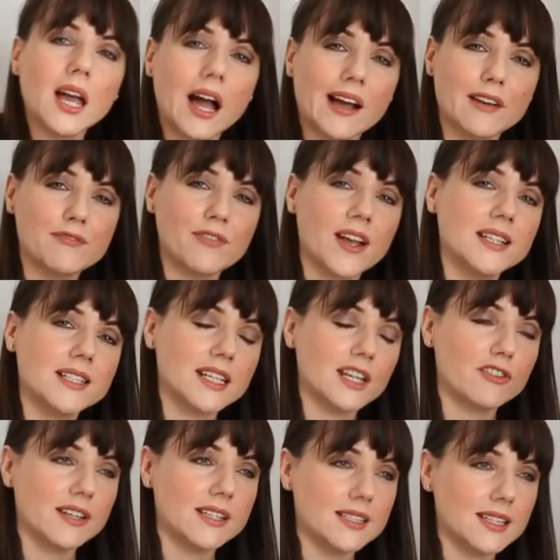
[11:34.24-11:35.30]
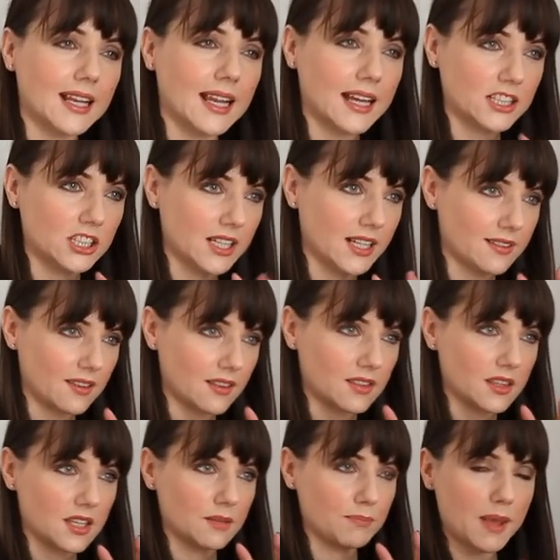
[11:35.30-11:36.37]
I find increasingly actually that
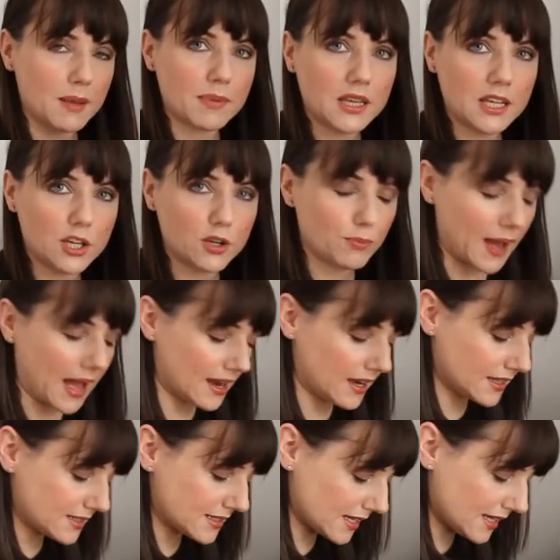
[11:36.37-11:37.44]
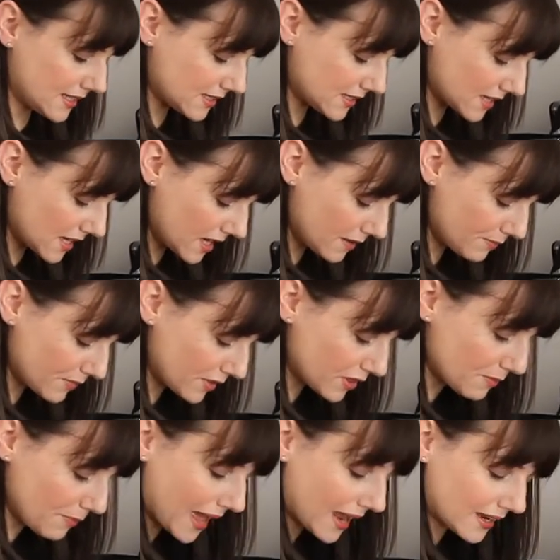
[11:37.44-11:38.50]
the BBU palette is
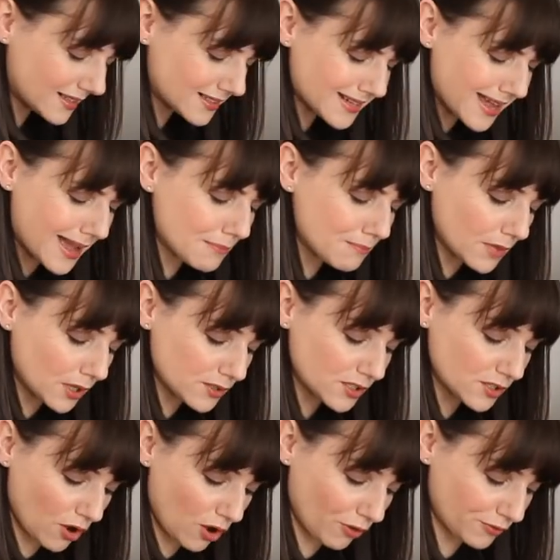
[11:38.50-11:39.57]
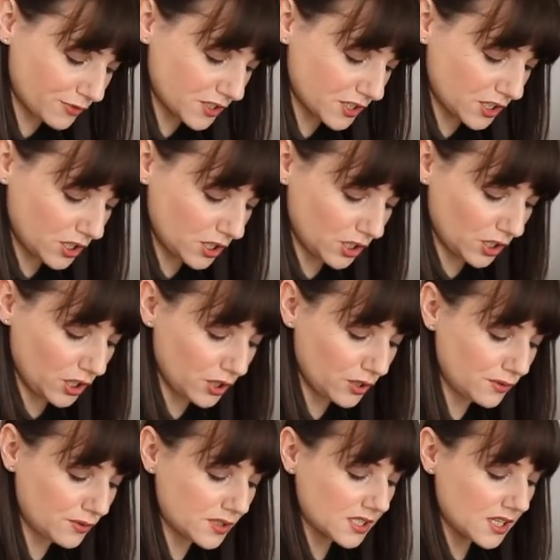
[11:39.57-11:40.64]
the palette I most often
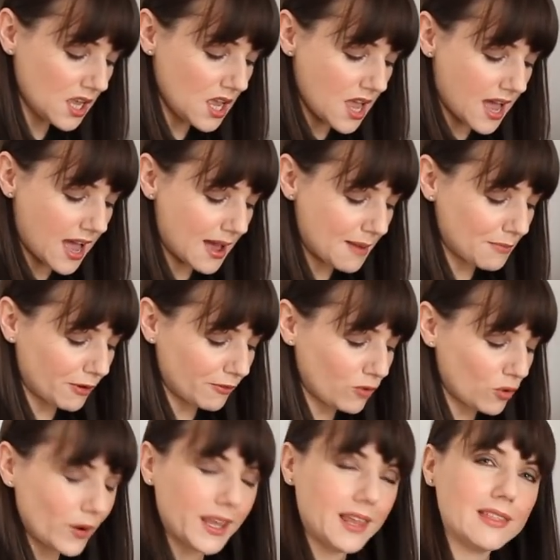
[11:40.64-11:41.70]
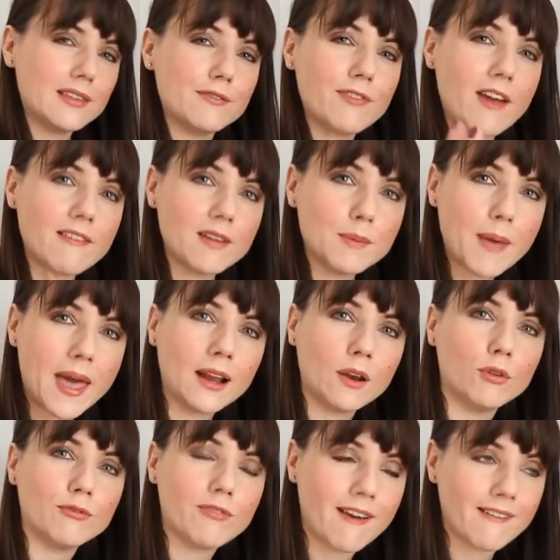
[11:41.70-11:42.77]
use for either very pale
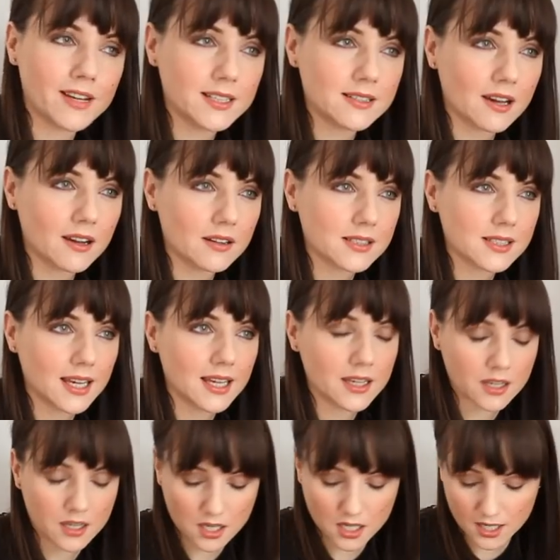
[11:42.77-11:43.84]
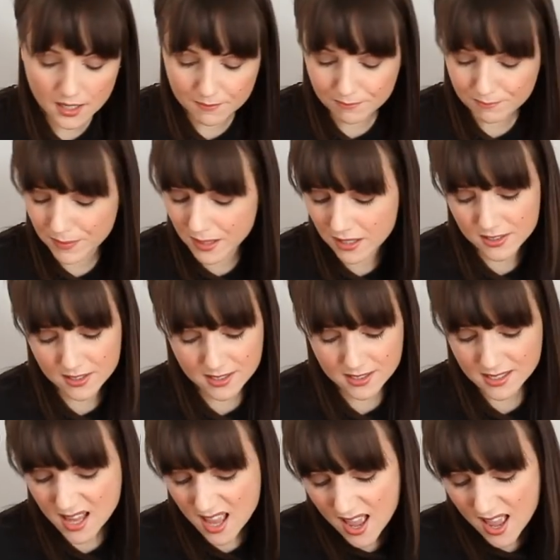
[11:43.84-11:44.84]
or very dark skin, because